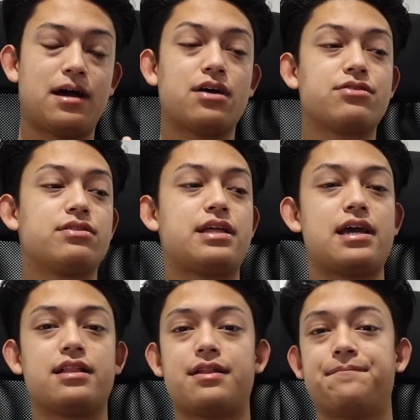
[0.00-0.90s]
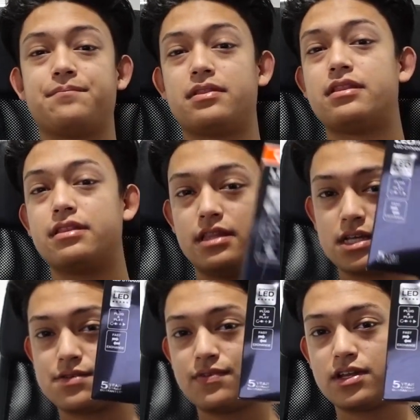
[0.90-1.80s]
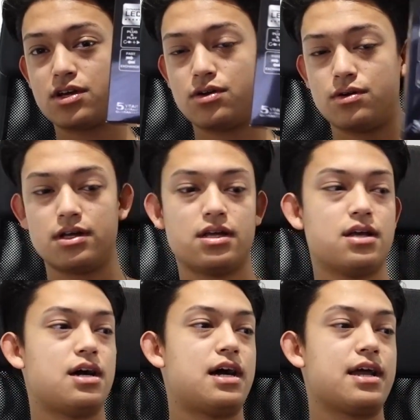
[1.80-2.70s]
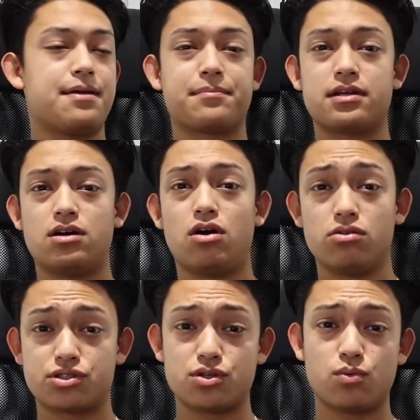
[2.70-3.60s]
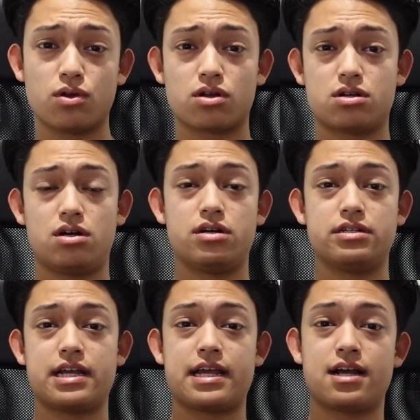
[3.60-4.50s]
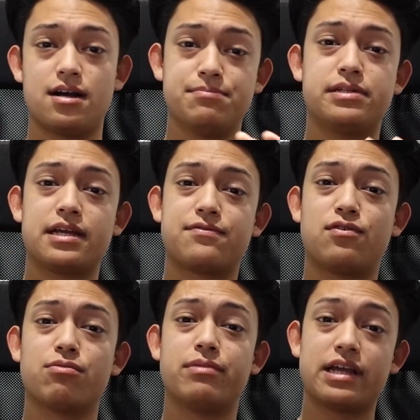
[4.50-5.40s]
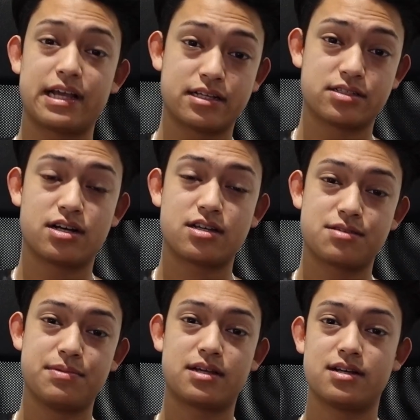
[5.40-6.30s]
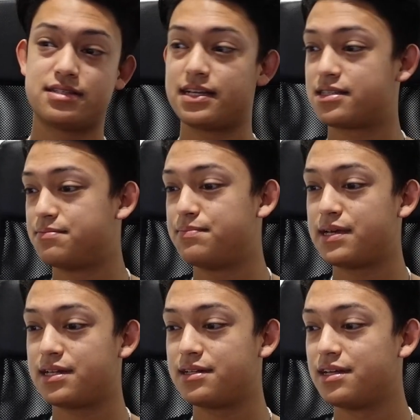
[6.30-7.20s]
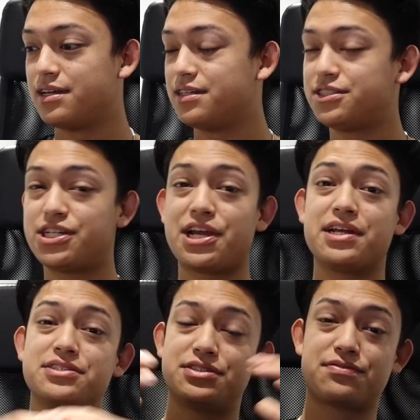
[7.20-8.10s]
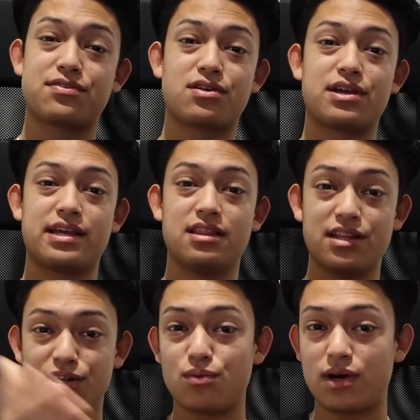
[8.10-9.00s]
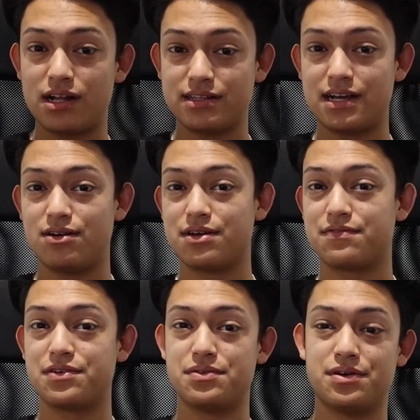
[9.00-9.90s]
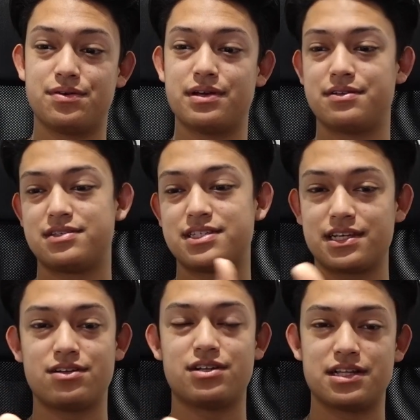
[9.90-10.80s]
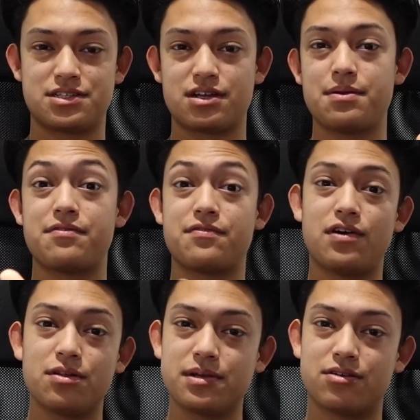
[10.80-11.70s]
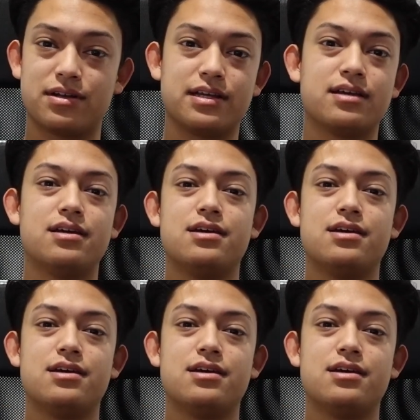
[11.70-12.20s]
Other than this video, I am gonna also work on a update for my exhaust because it's been changed for a little while now, if you know and seen on Instagram, if you follow me already.